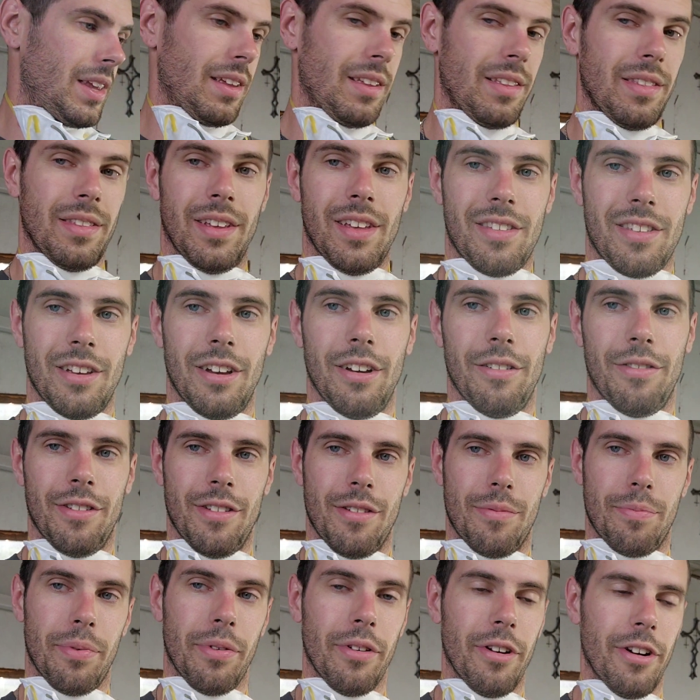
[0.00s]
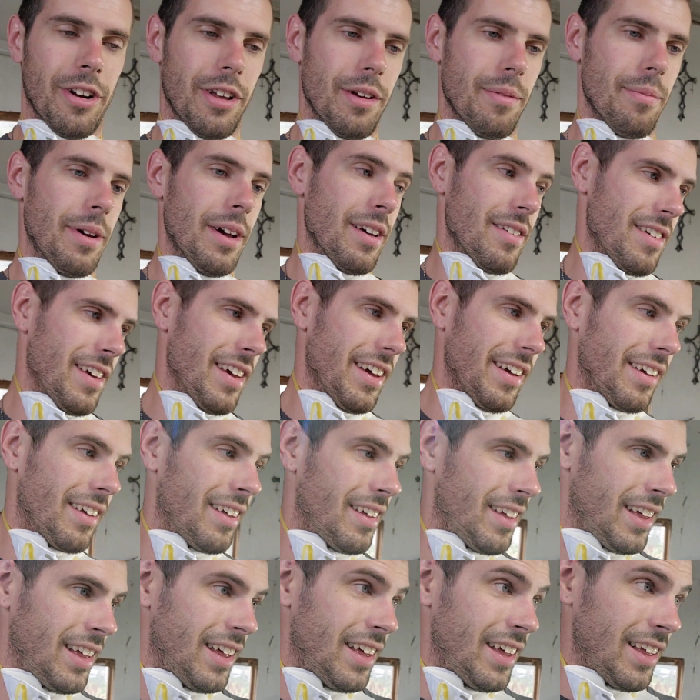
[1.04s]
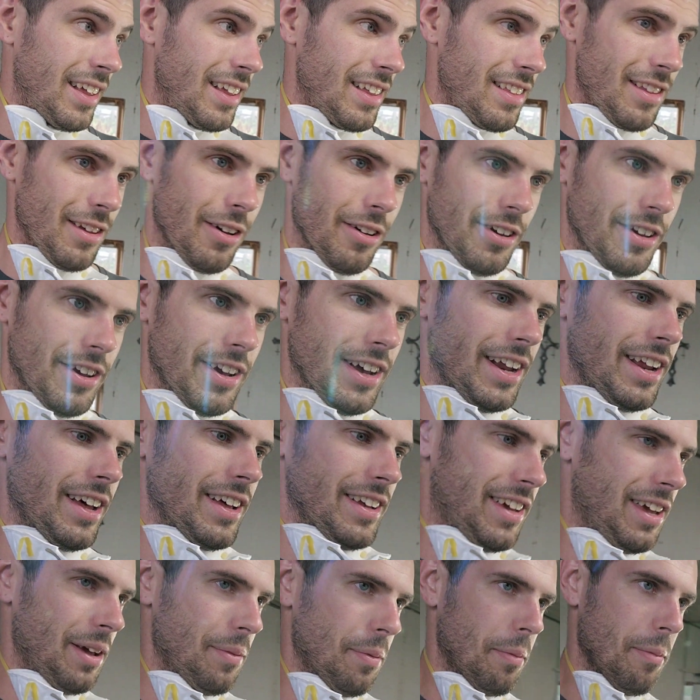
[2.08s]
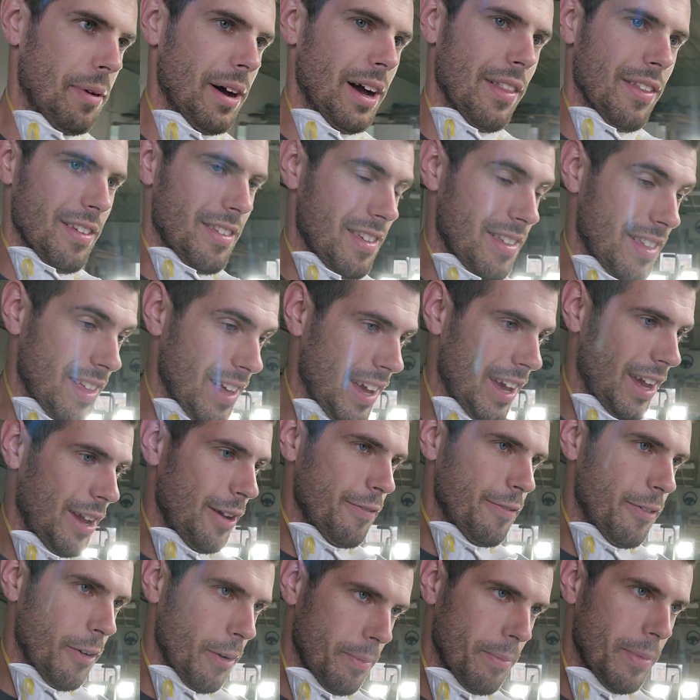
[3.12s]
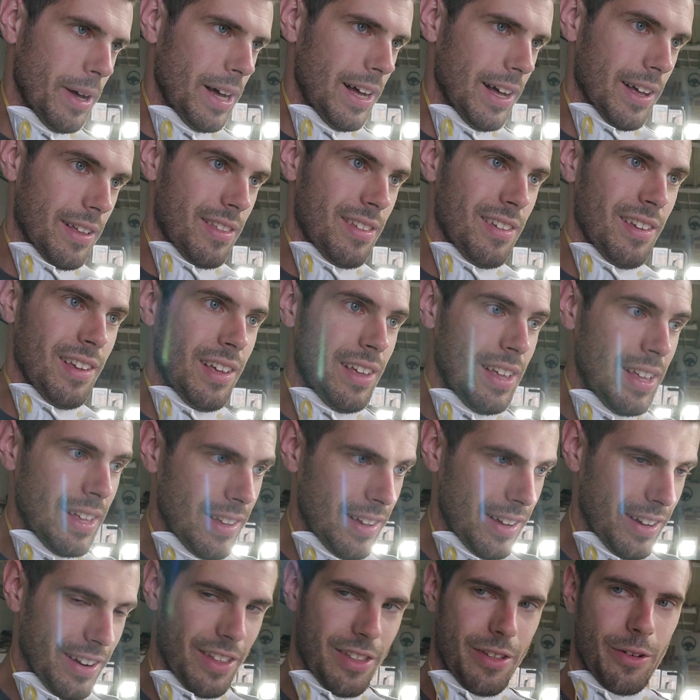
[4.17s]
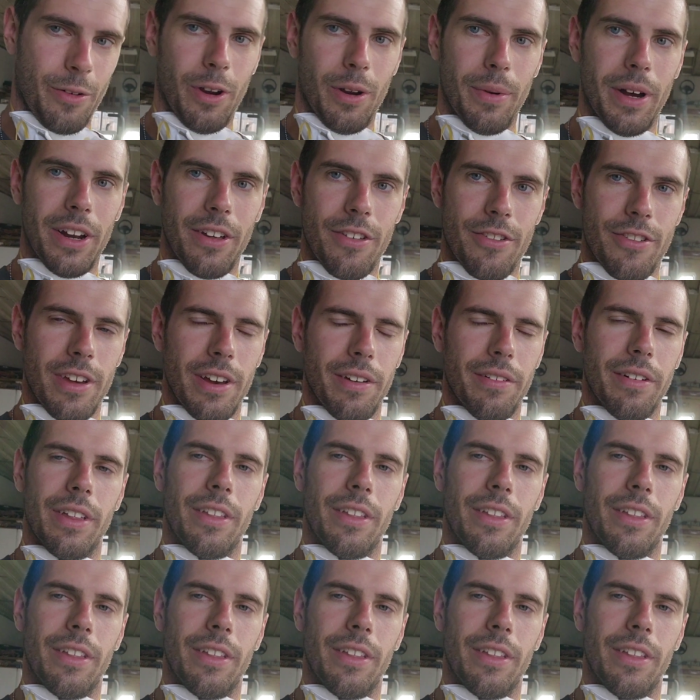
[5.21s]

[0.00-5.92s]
This stuff is pretty amazing. So you gotta keep in mind, this is an 8-foot box on a Squarebody Chevy.